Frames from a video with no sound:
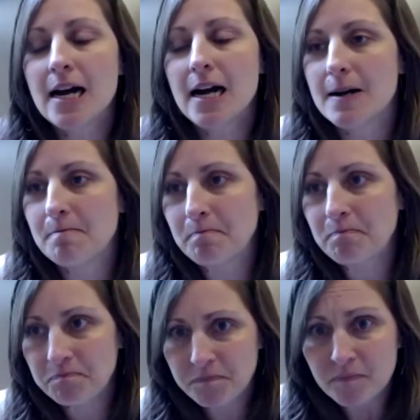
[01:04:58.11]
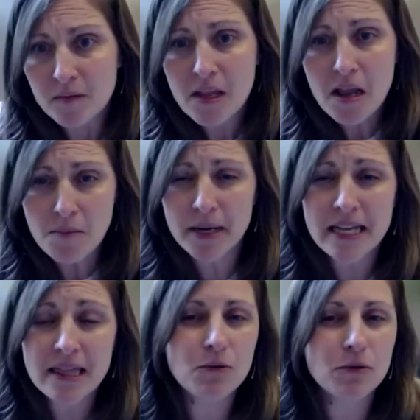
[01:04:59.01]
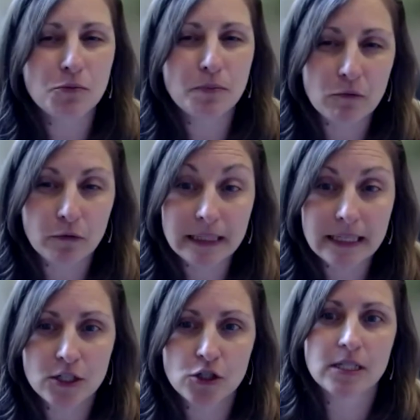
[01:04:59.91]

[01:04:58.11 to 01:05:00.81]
But I think what's been really